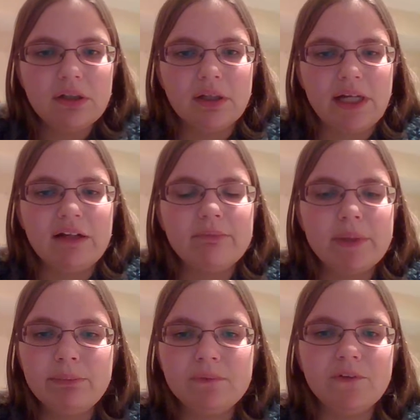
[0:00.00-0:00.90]
Like, I
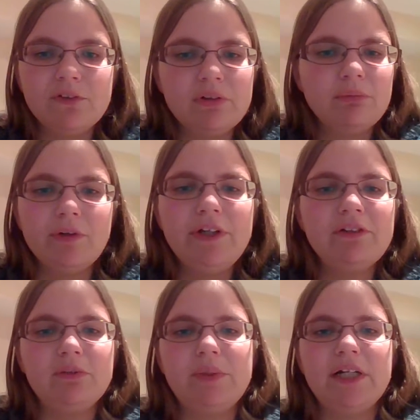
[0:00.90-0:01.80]
remember for some
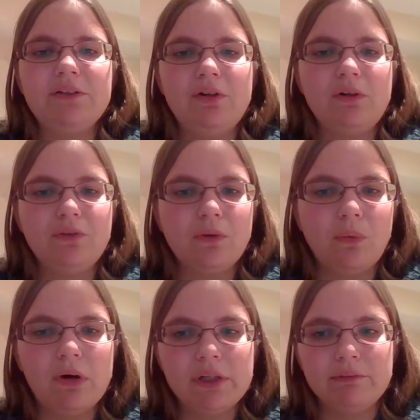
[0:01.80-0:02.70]
reason we had to go for a
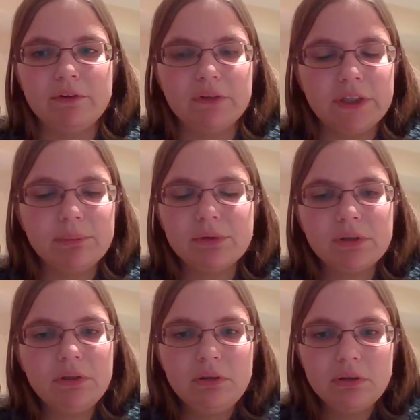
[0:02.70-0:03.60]
walk around the neighborhood,